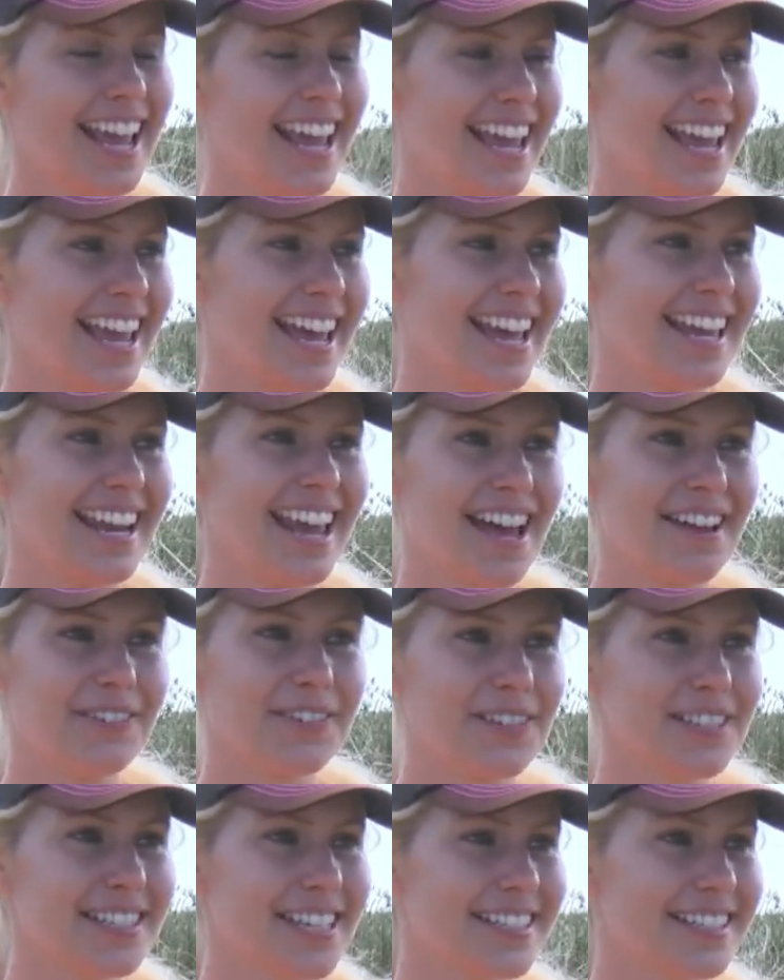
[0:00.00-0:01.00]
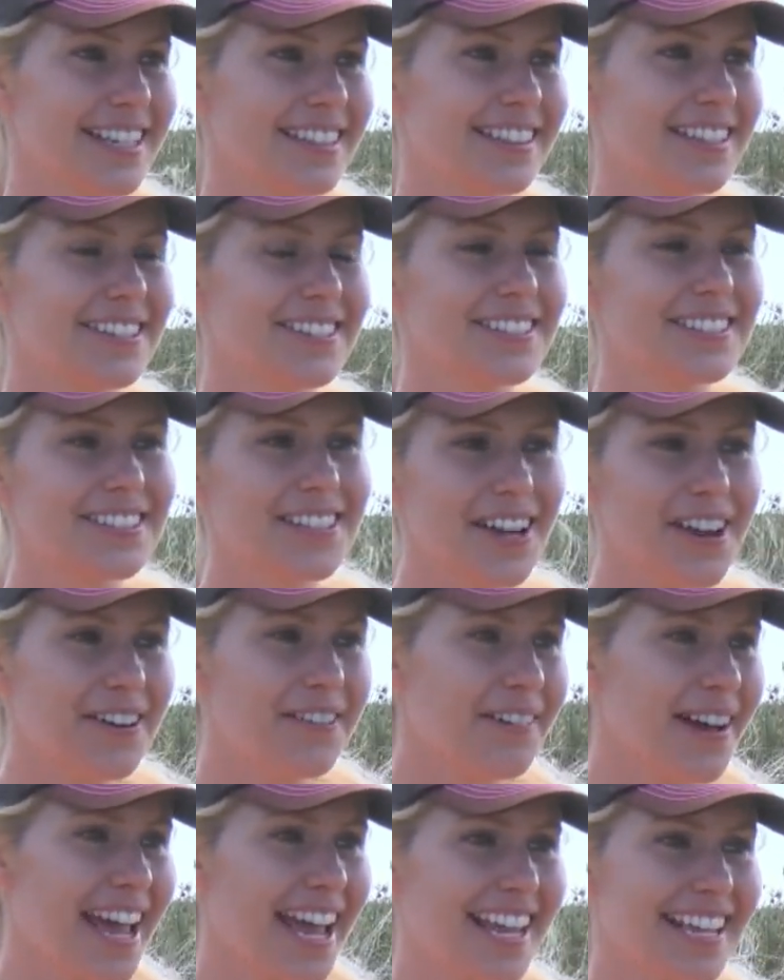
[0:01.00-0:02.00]
And at first I was like, there's
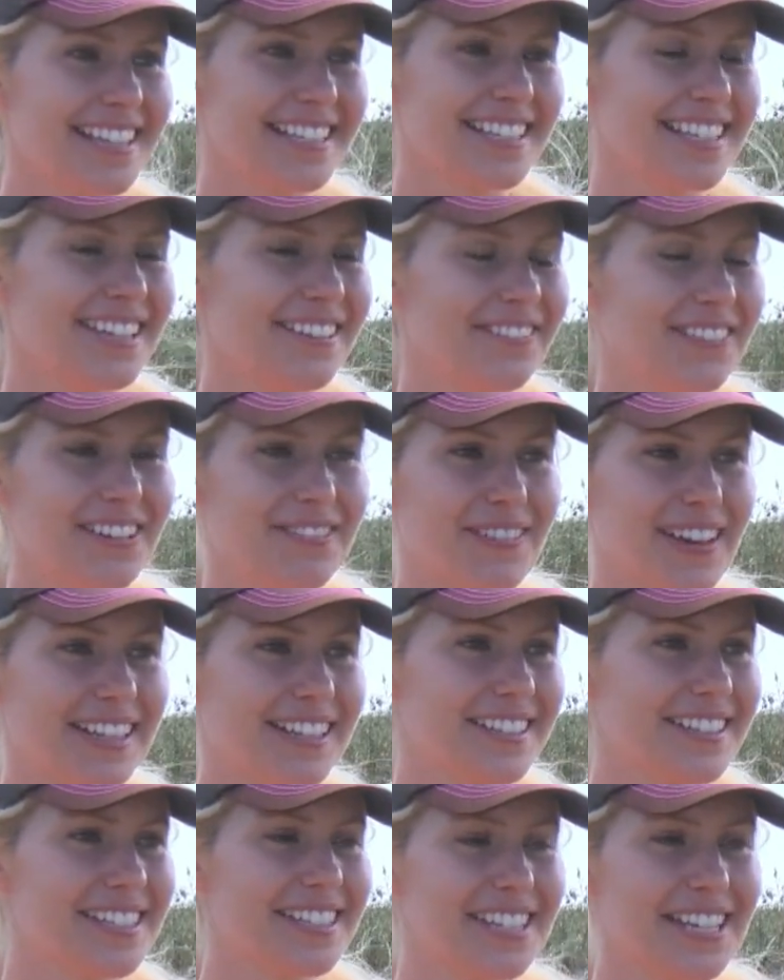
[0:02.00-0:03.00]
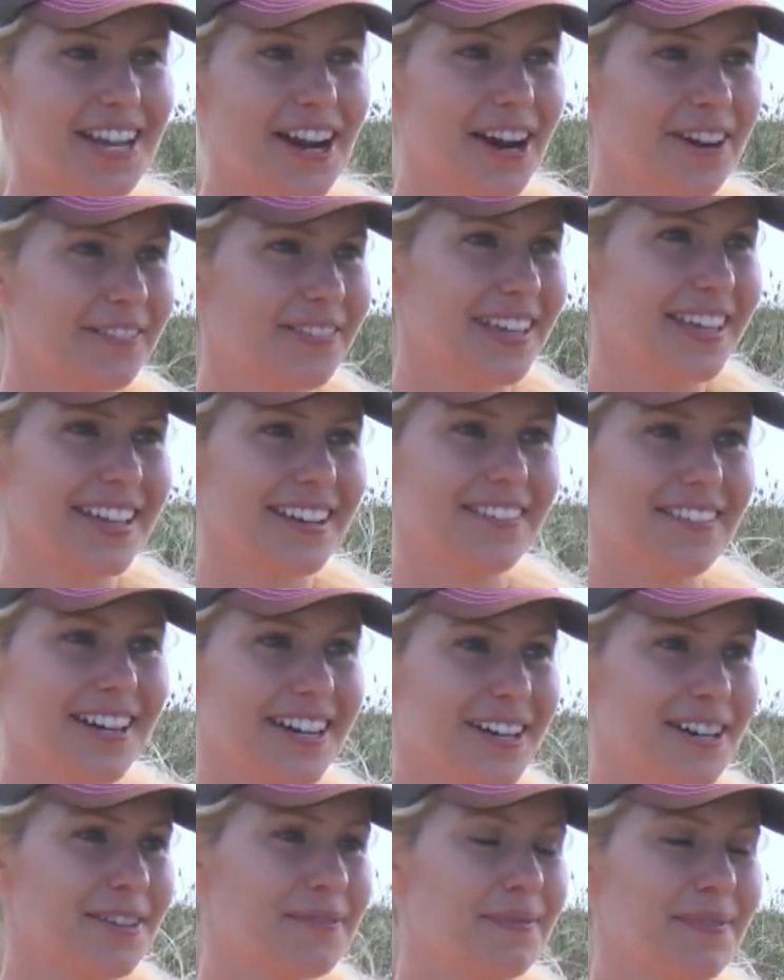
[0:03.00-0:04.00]
no way he's going to fit my little CRV
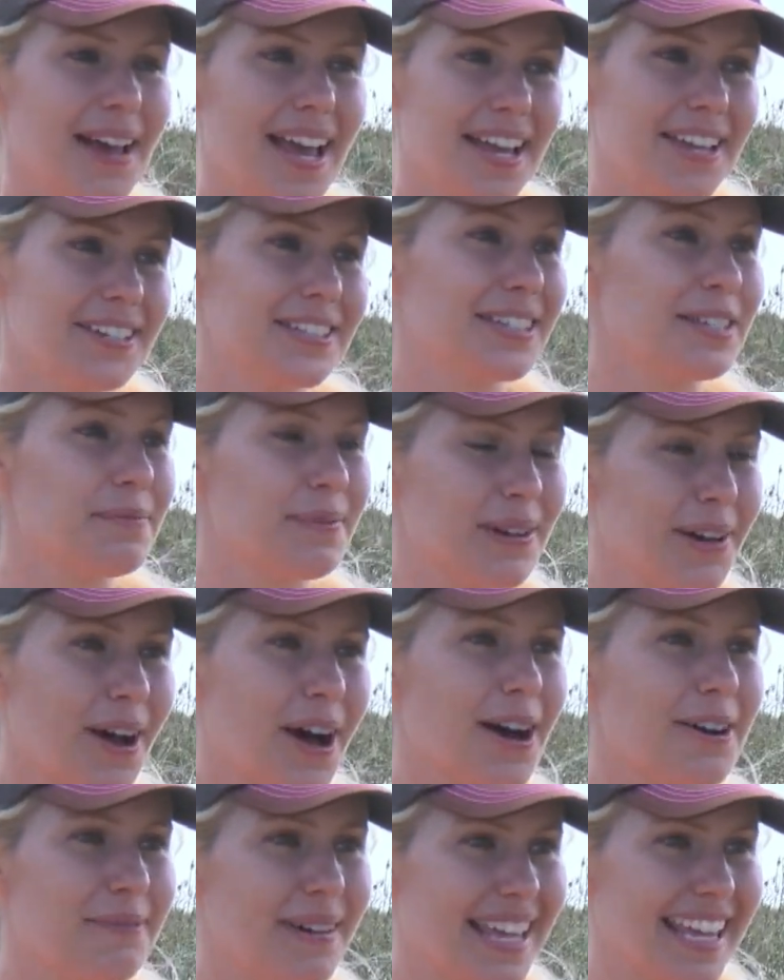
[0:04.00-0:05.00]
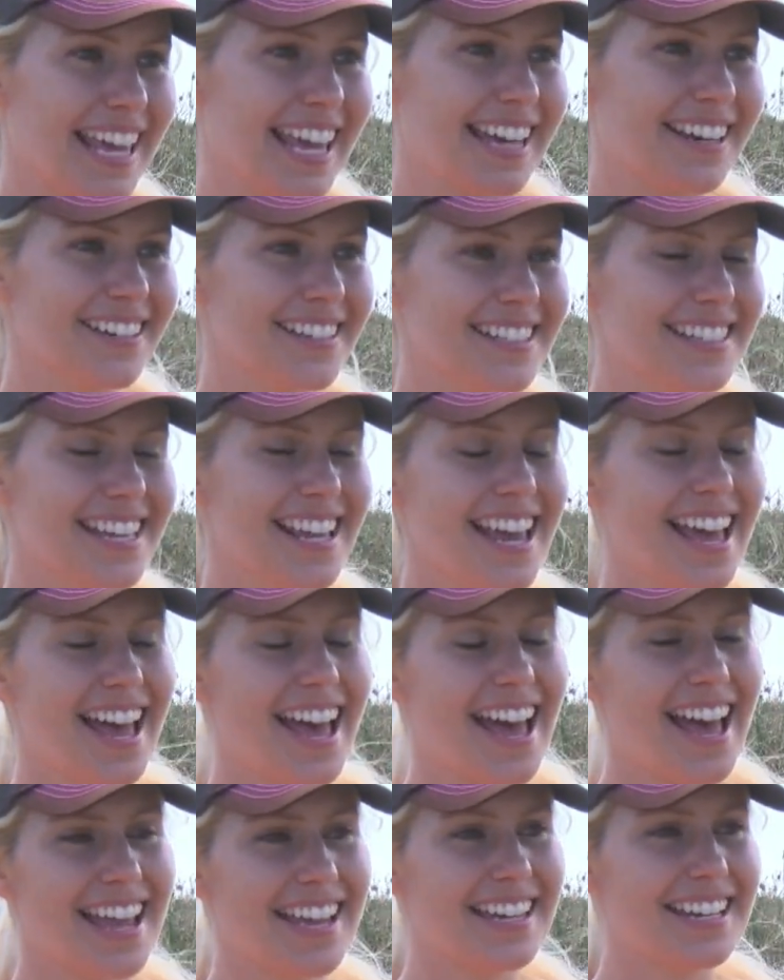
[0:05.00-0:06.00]
where I usually put all my gators.
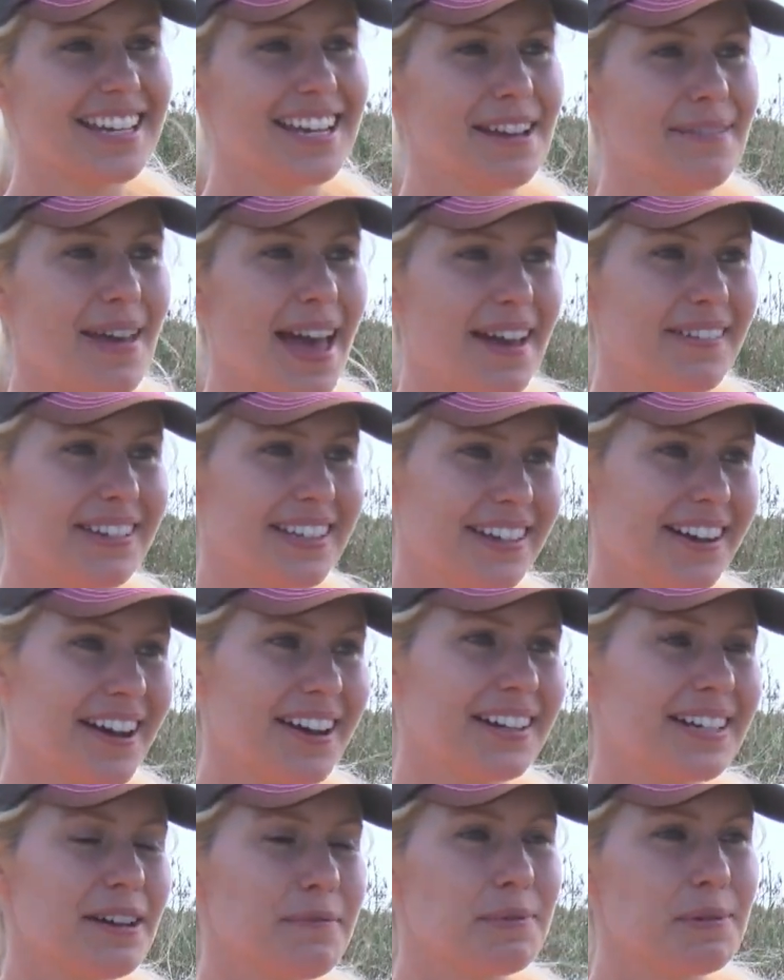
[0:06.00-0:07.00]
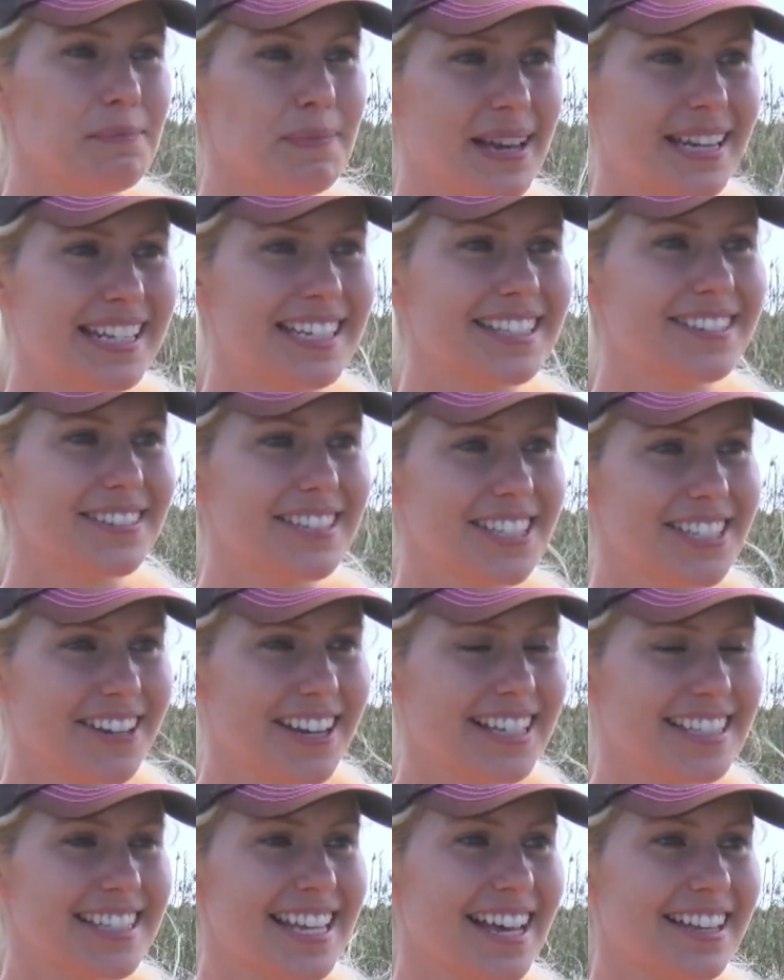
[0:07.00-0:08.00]
I ended up having to call a couple buddies with
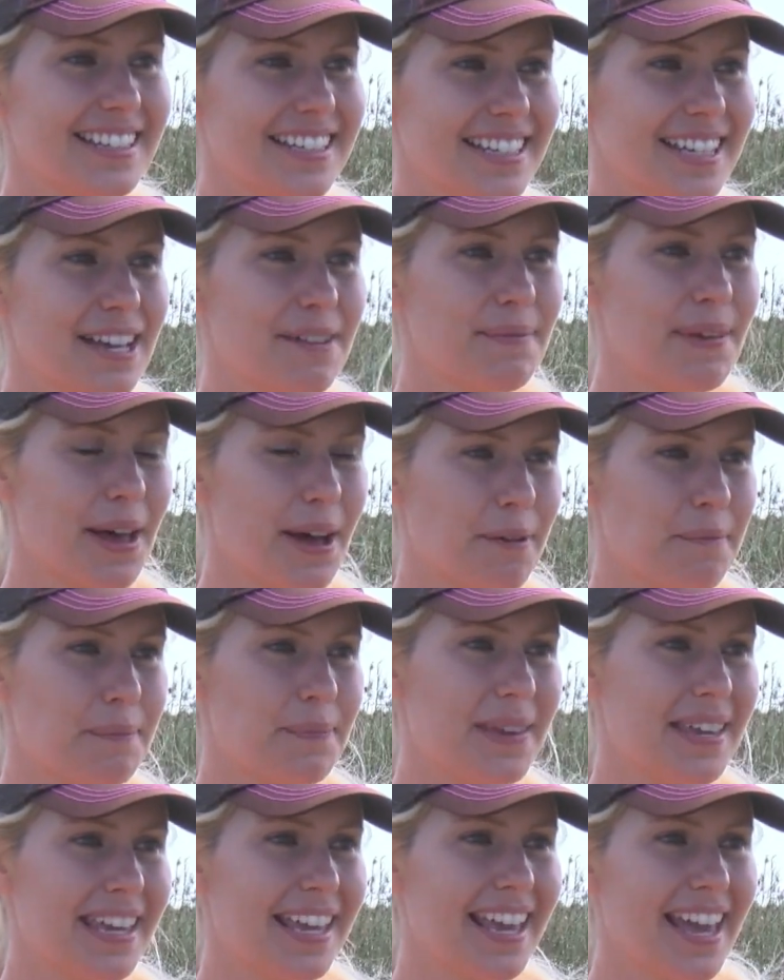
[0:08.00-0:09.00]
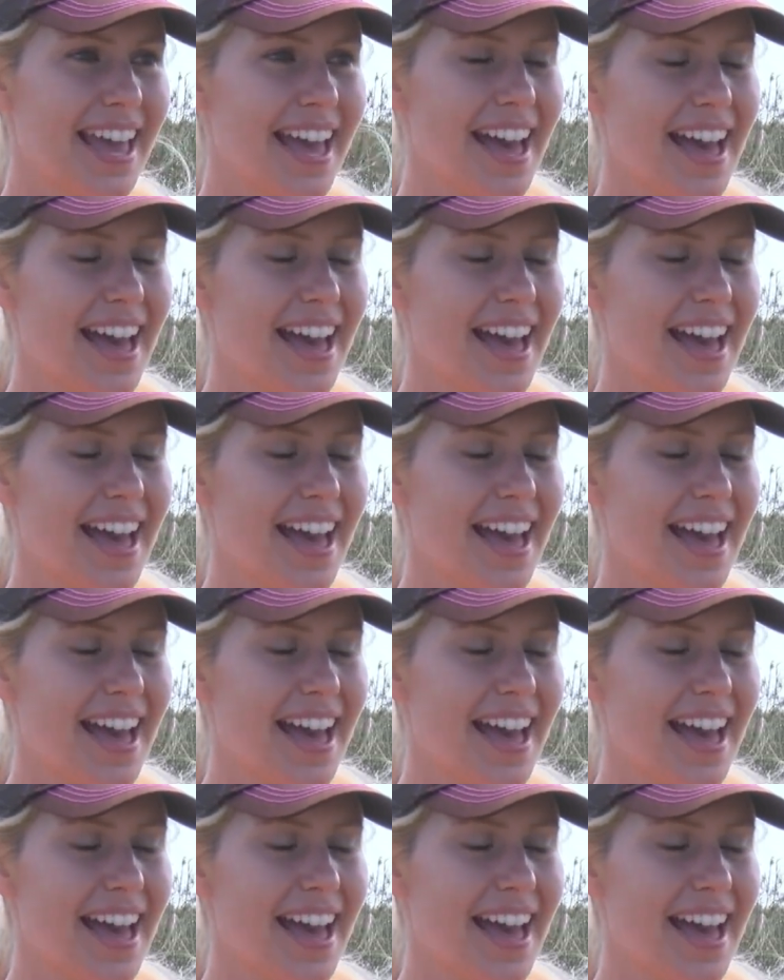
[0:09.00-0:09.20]
trucks out to come help me.